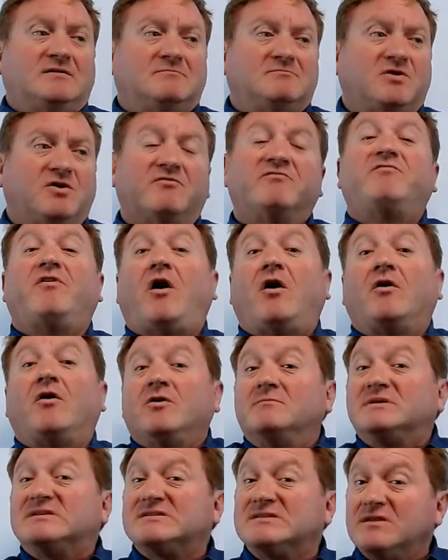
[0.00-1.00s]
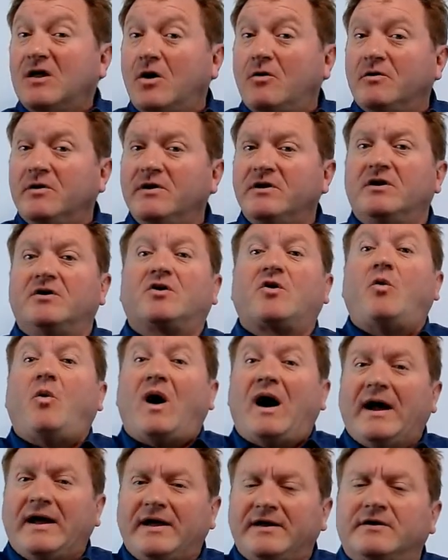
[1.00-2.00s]
your volume is lower, you're
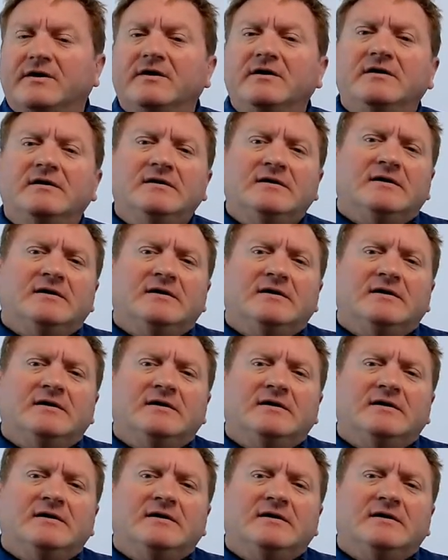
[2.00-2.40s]
quieter.